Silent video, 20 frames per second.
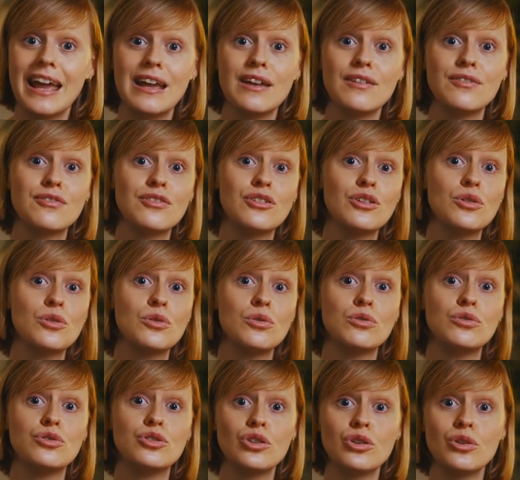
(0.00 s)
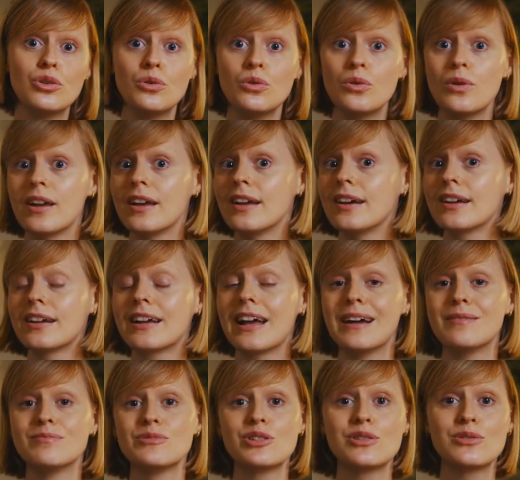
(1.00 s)
If you do
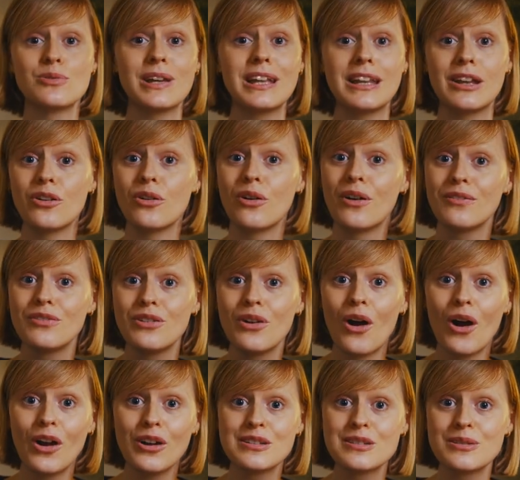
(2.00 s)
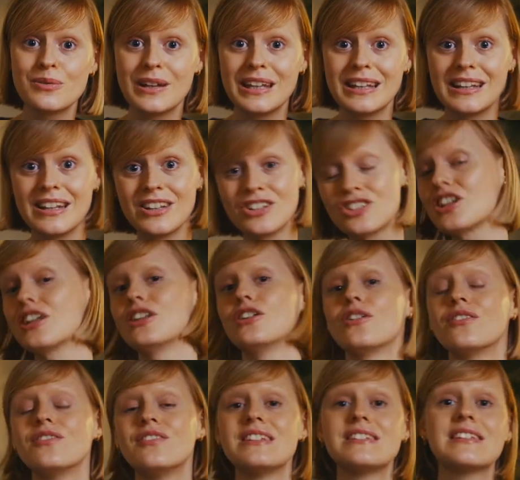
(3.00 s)
come to Sweden, or if you are Swedish and
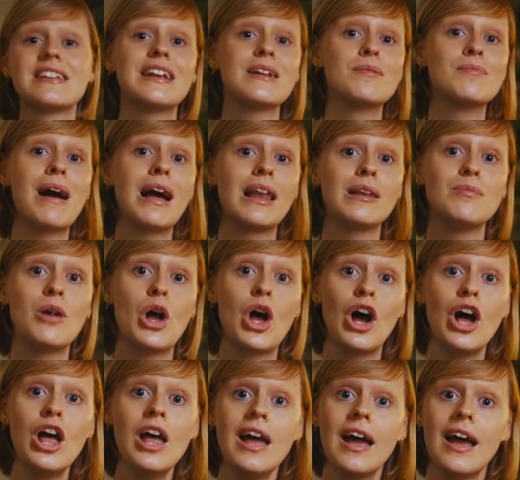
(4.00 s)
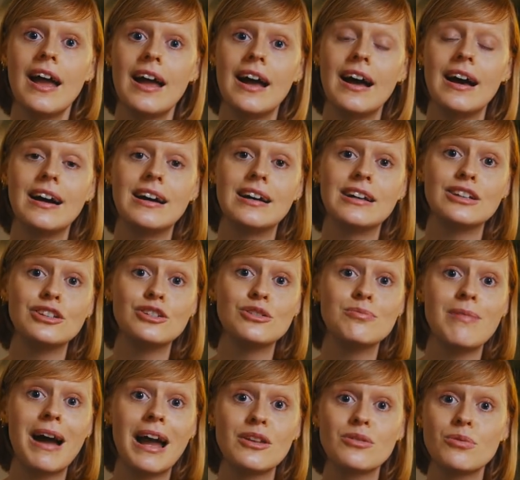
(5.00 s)
you're visiting Malmö, you
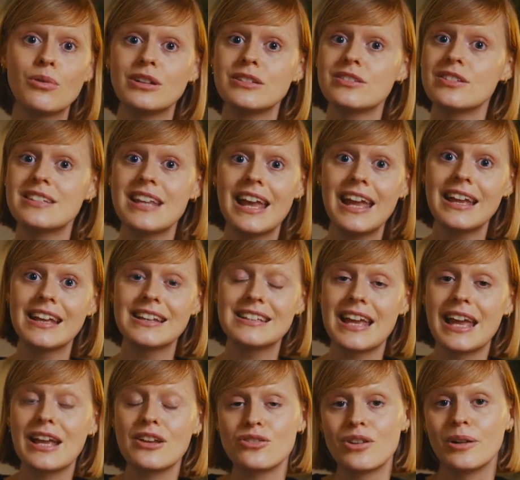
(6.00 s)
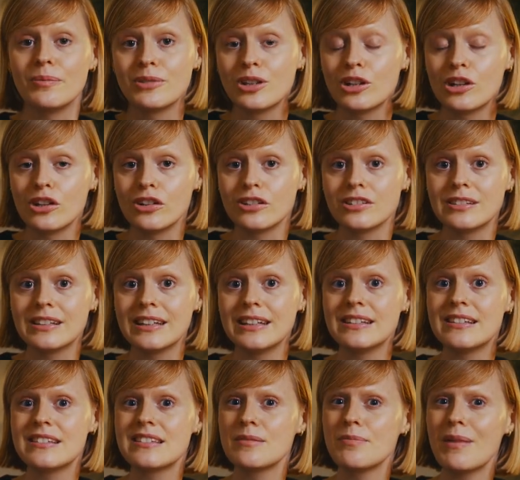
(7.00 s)
might want to take a day trip to Lund.
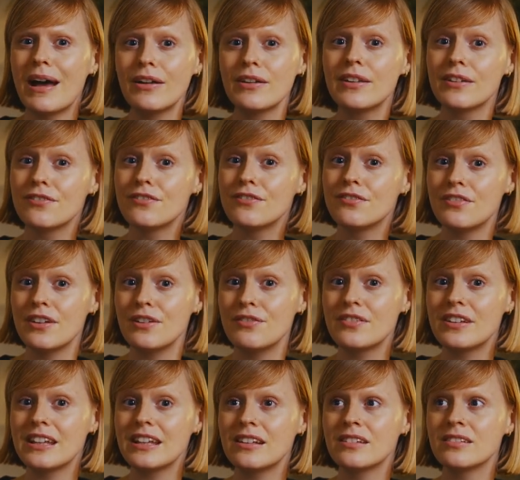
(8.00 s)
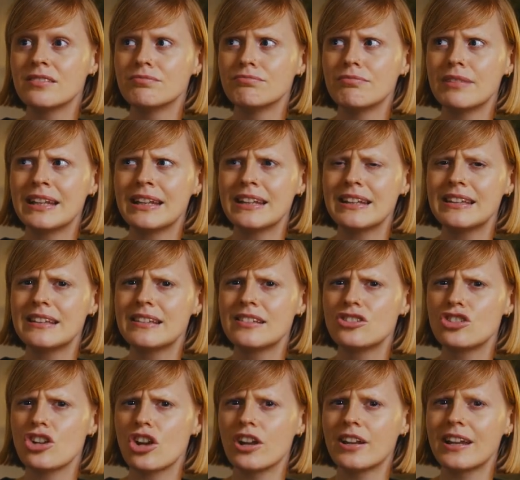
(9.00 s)
It's about a 15-minute
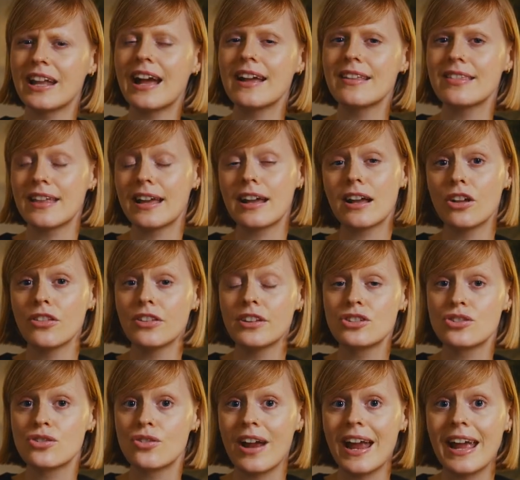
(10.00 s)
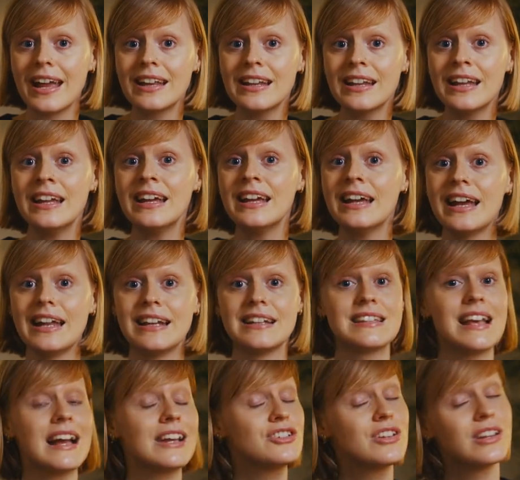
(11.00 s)
journey, I think, on the train, and
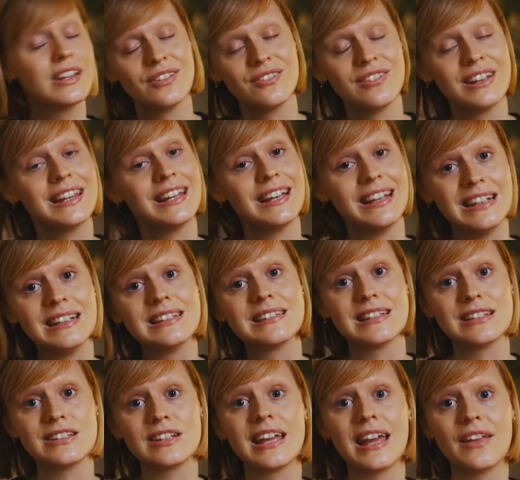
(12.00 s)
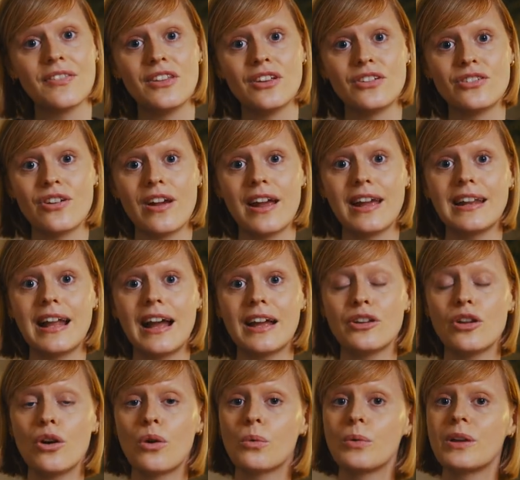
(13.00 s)
it's actually really easy to get the train. I
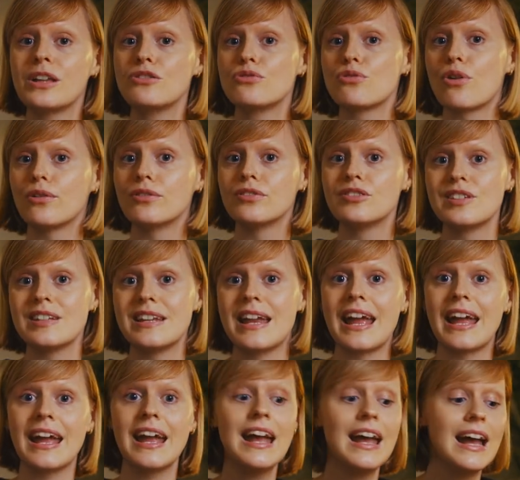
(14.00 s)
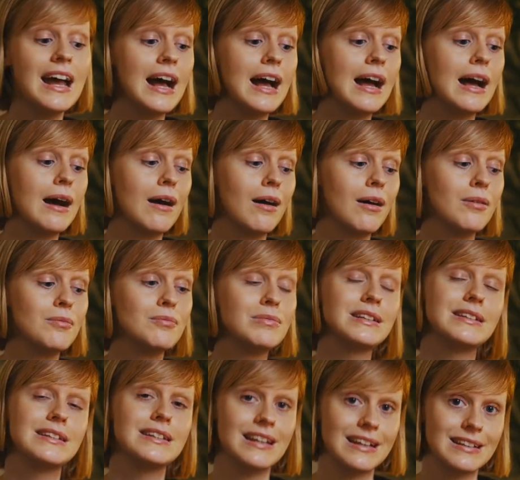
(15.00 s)
know we drove today,
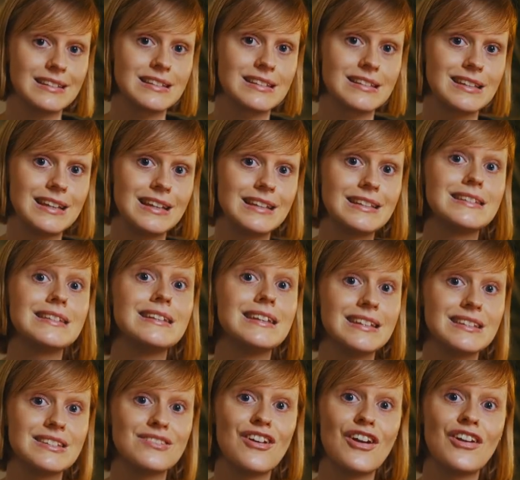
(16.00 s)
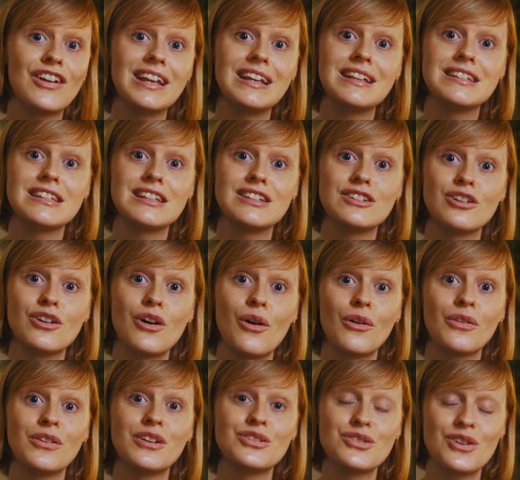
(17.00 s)
but yes, it's very easy to go
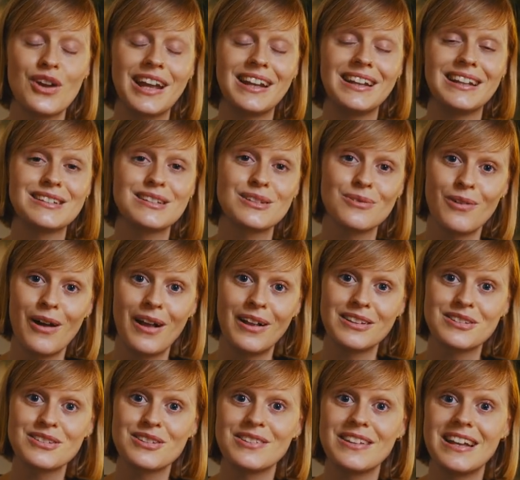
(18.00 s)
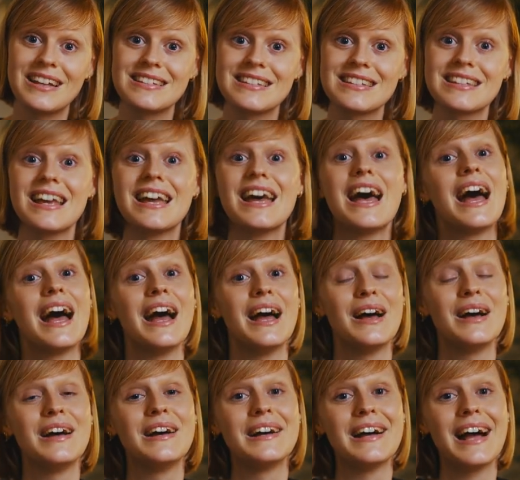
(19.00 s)
on the train as well. So that's
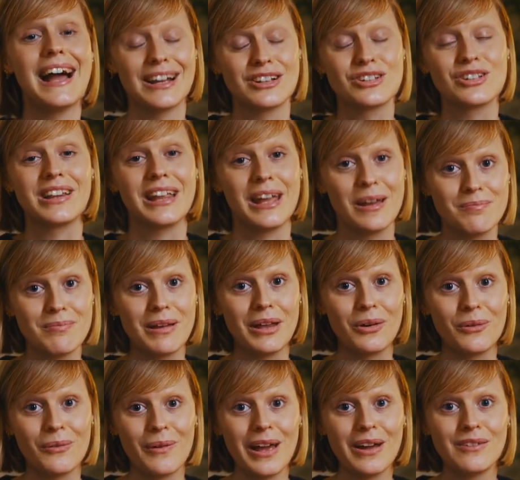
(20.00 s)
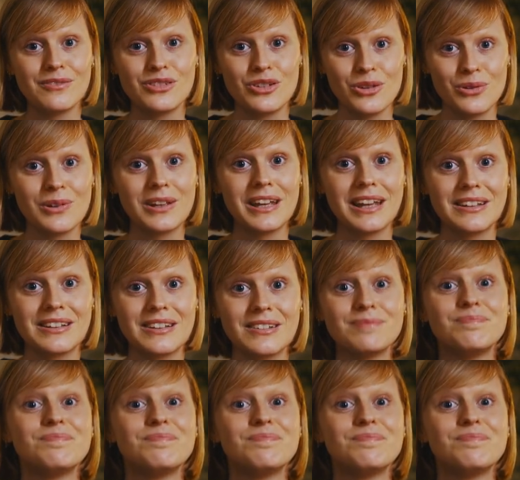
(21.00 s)
actually a better way of doing it.